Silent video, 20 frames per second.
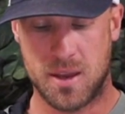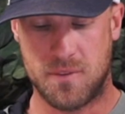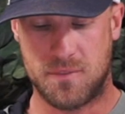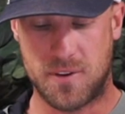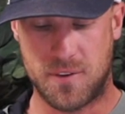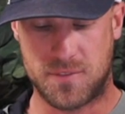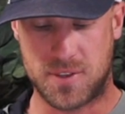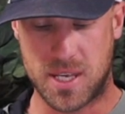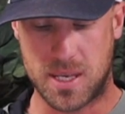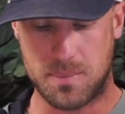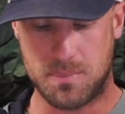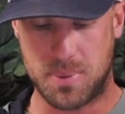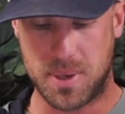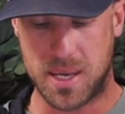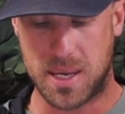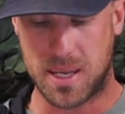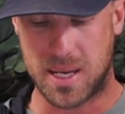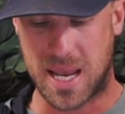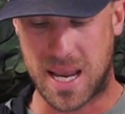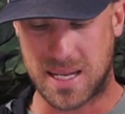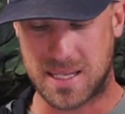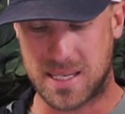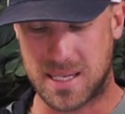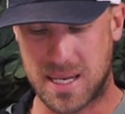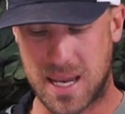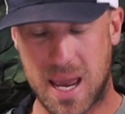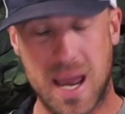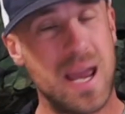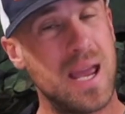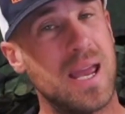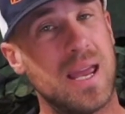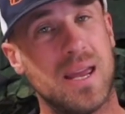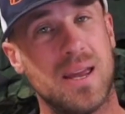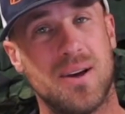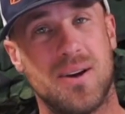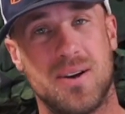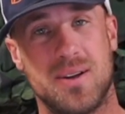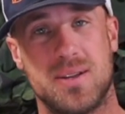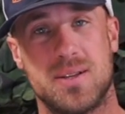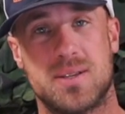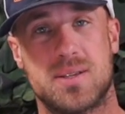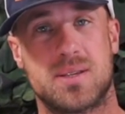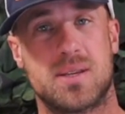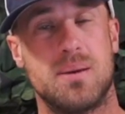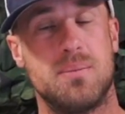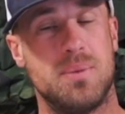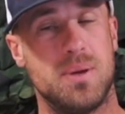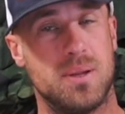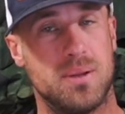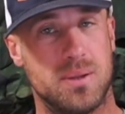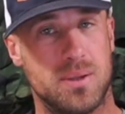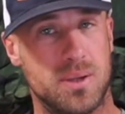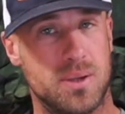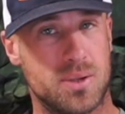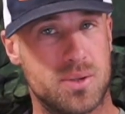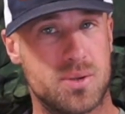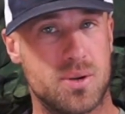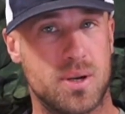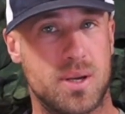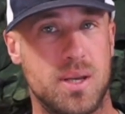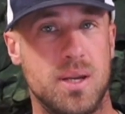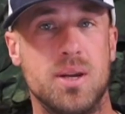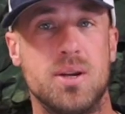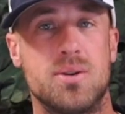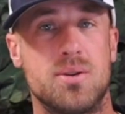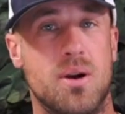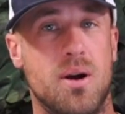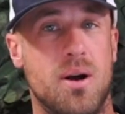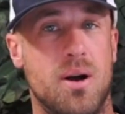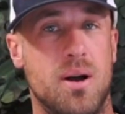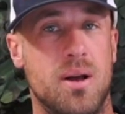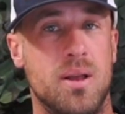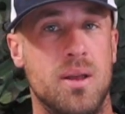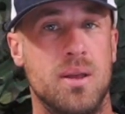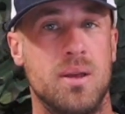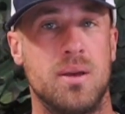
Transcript: 15B, and 18A hunts can be a little tricky to draw